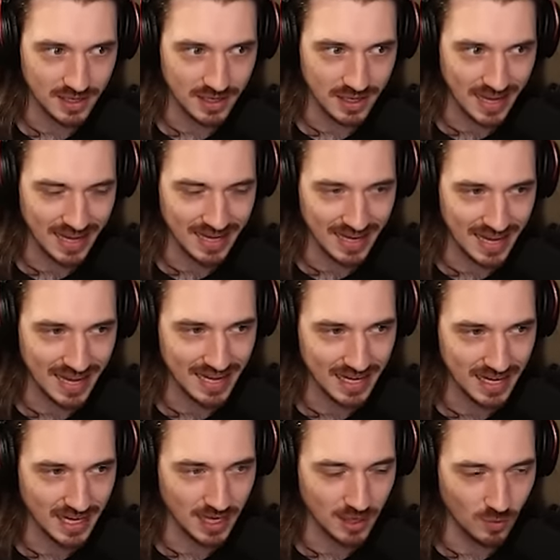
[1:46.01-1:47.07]
it
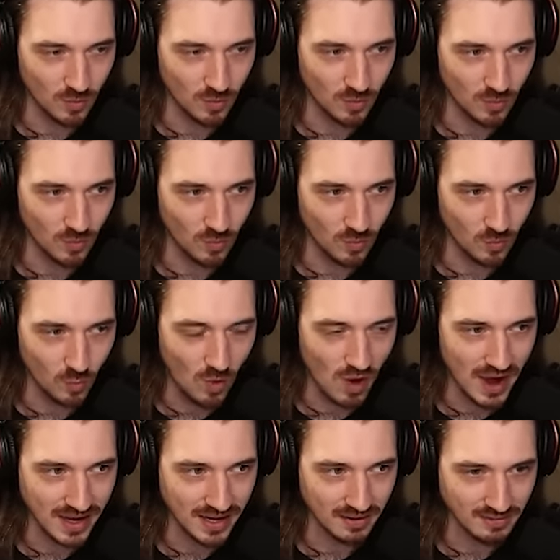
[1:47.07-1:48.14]
hitting
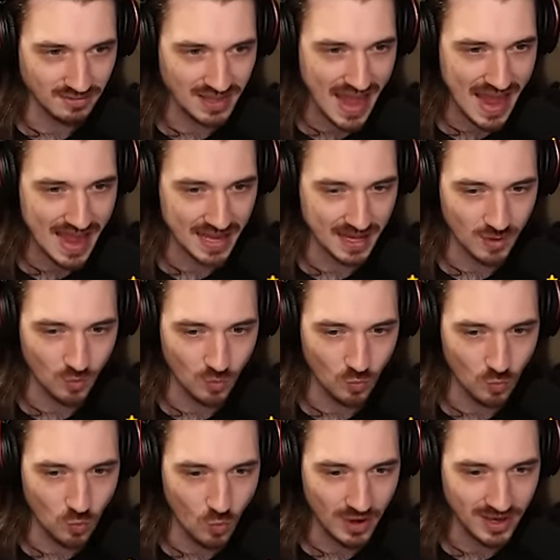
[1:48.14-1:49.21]
one leg
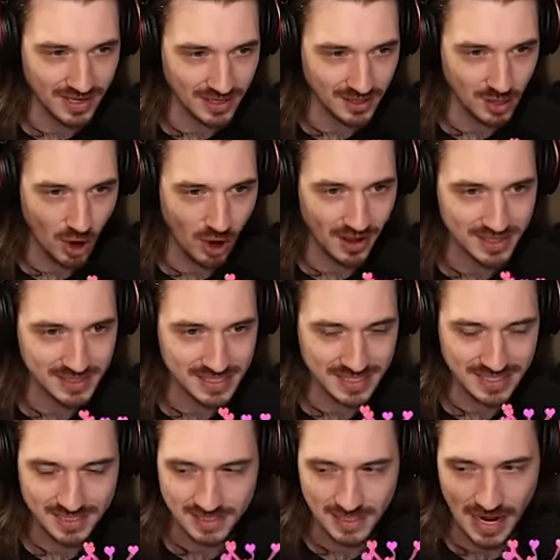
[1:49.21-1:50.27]
wouldn't cause
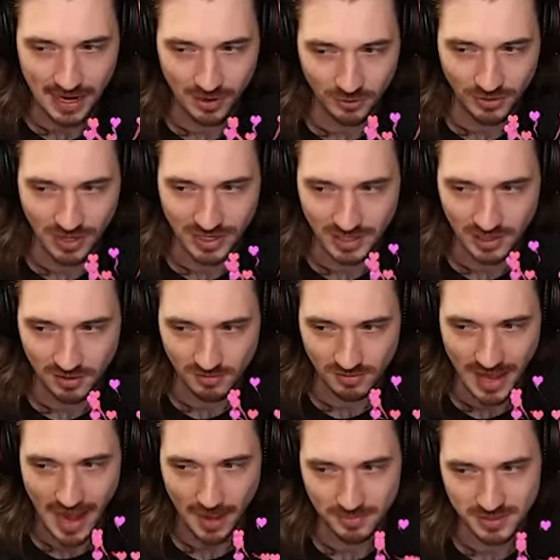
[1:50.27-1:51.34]
the entire thing to
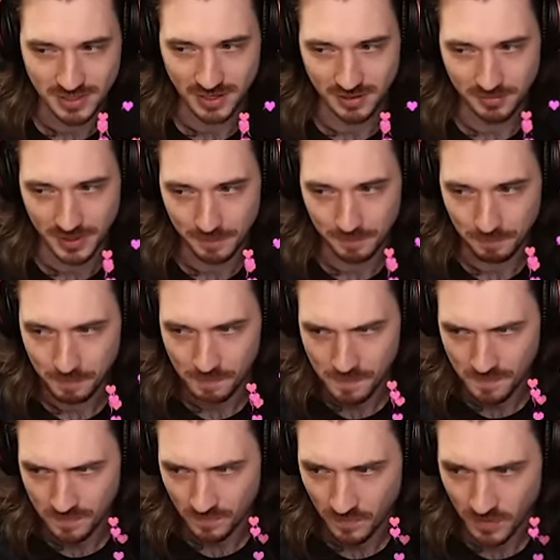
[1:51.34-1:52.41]
collapse. You know what I mean?
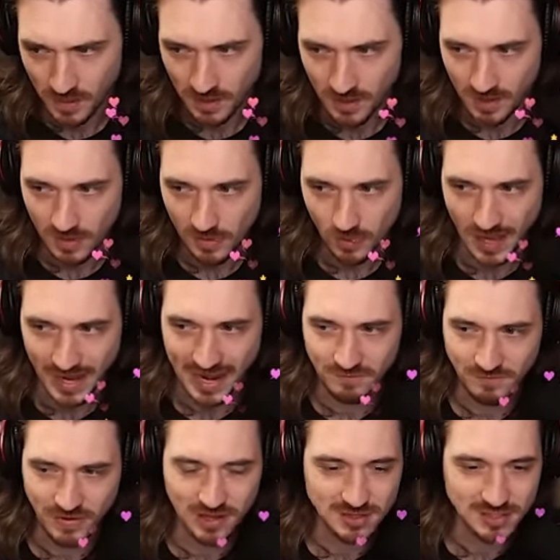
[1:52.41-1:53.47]
Like,
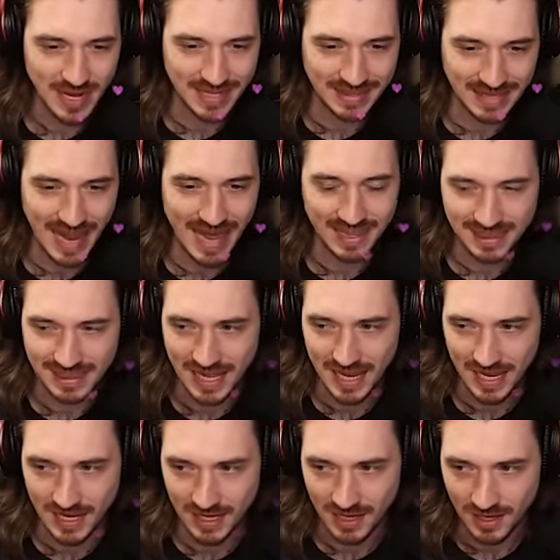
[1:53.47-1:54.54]
it feels like that
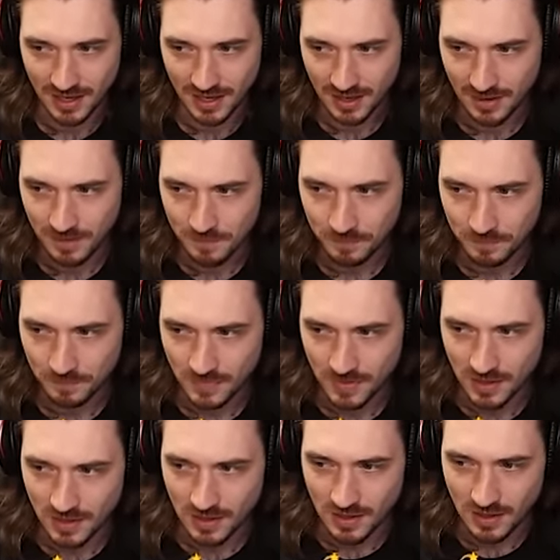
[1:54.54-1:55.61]
thing
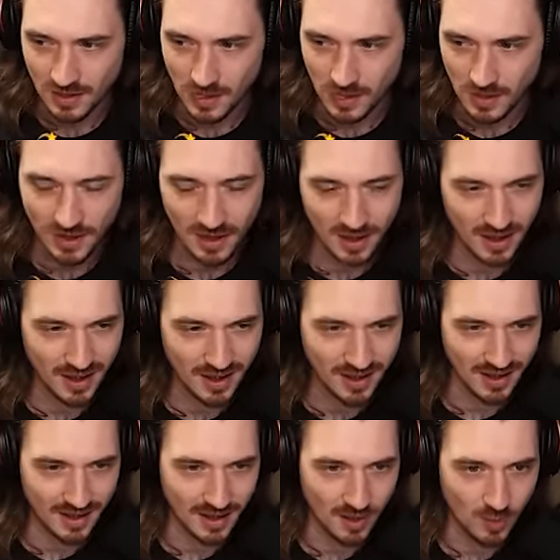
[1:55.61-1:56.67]

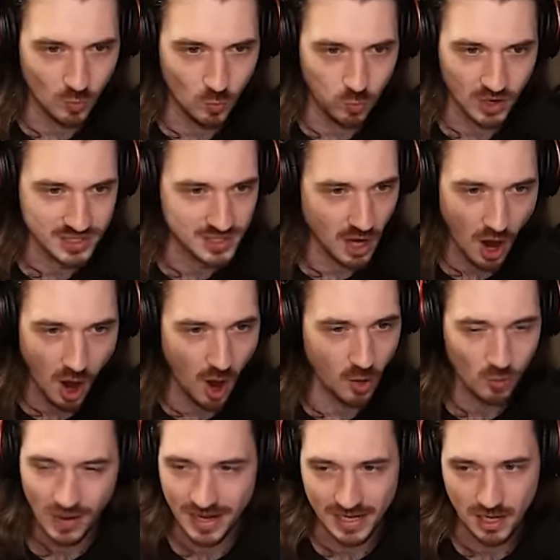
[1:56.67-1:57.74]
was
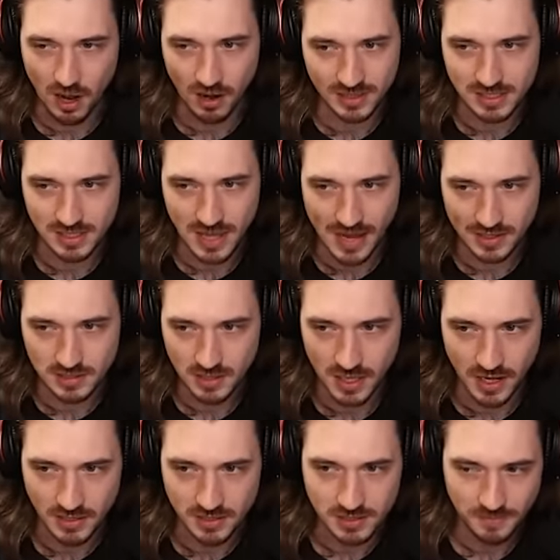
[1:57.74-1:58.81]
already on its last
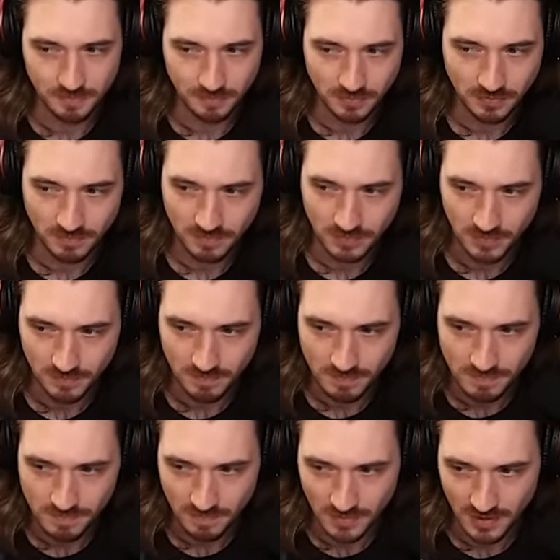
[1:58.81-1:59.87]
legs.
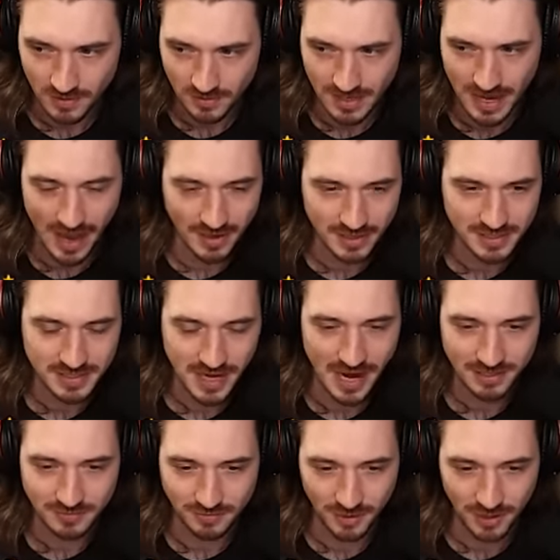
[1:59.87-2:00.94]
Yeah, a
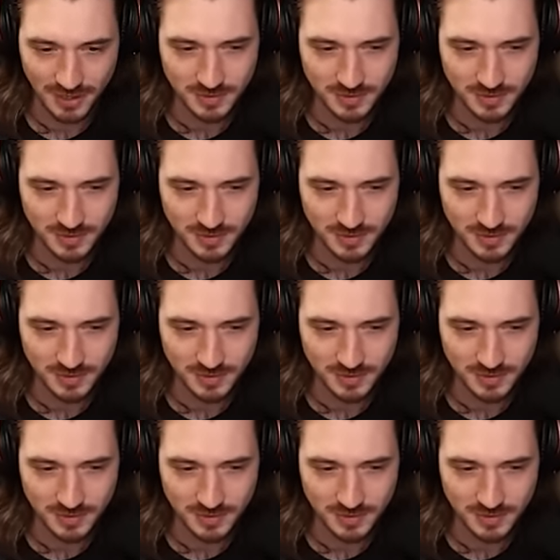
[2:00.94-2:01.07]
design flaw. That's